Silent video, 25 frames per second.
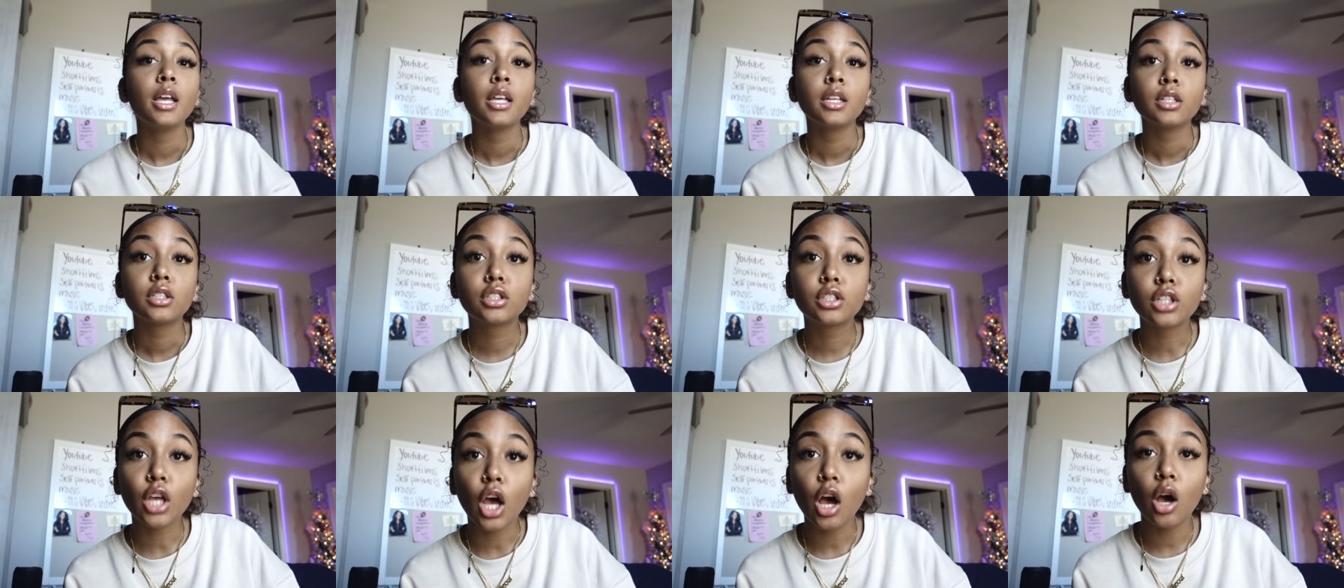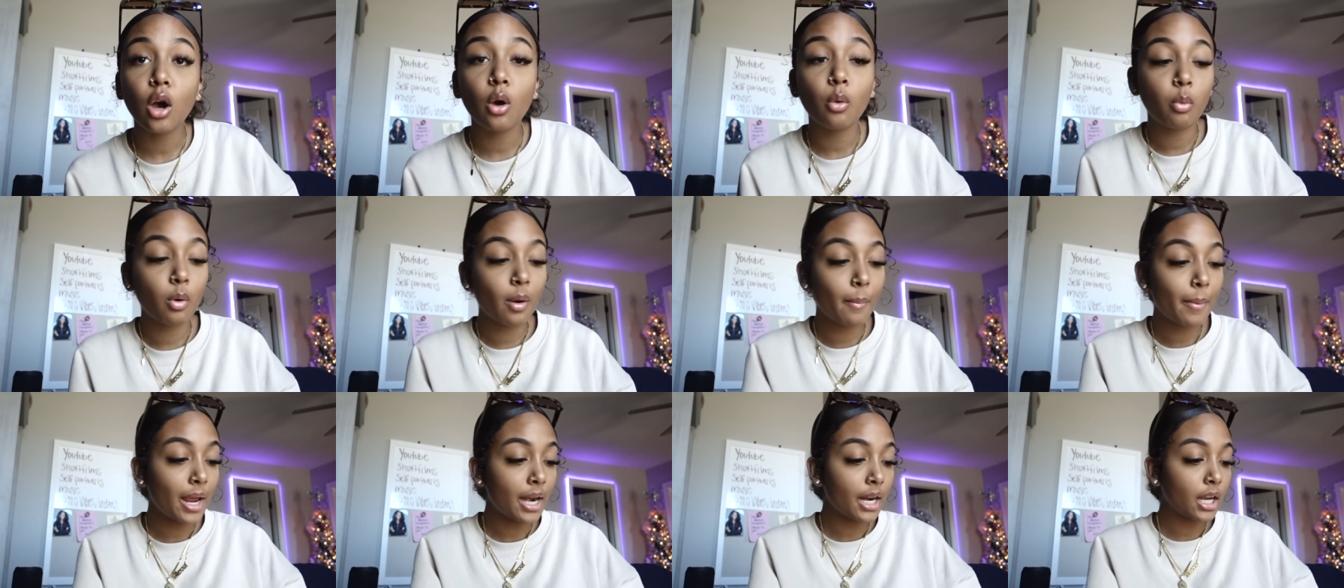So
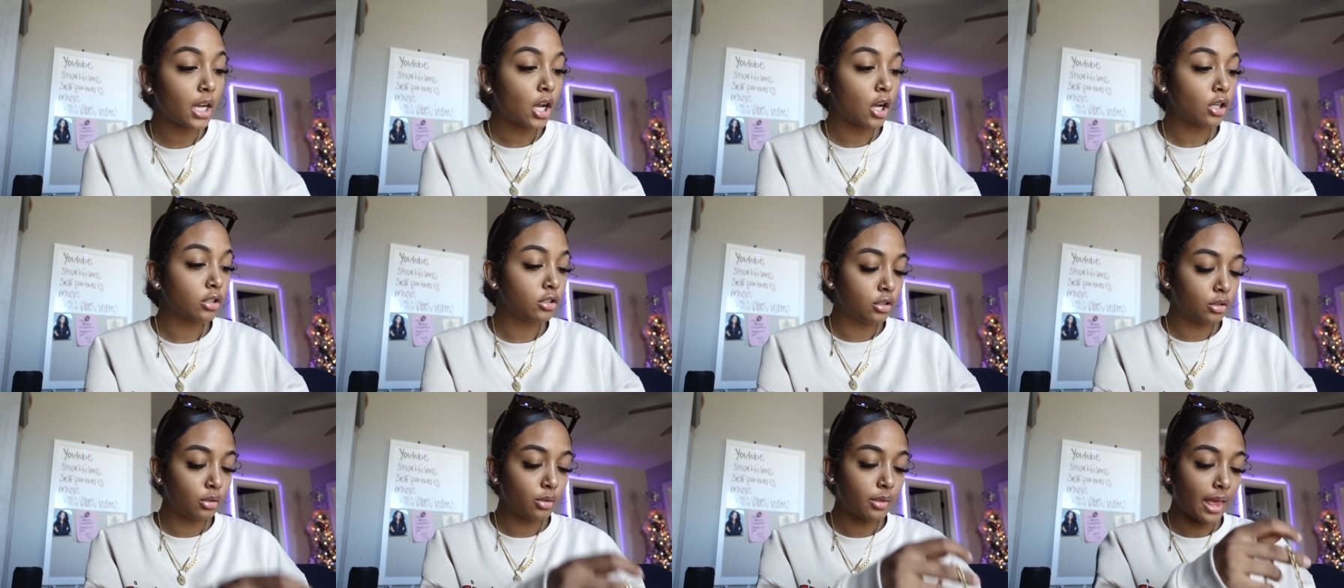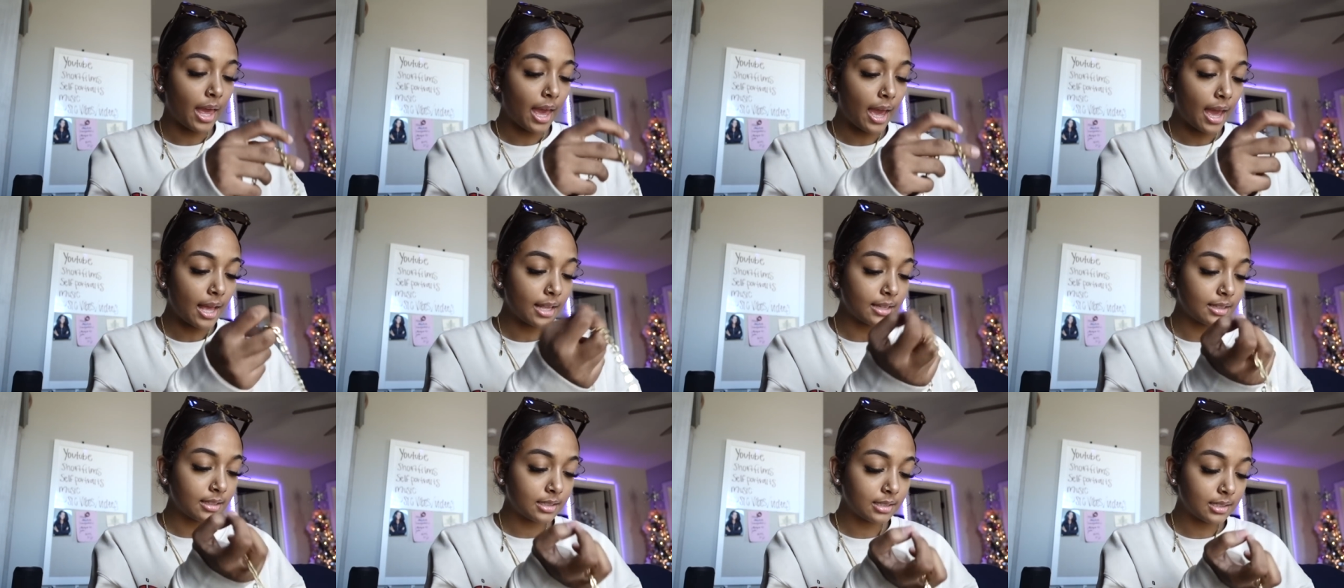we're about to go do
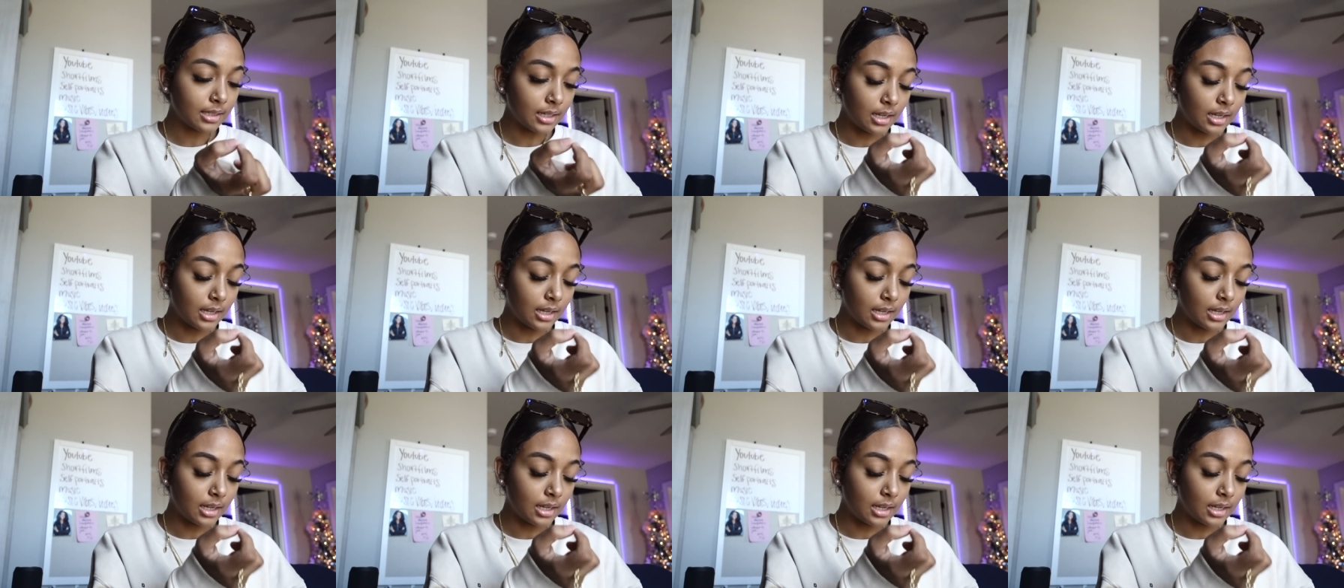that.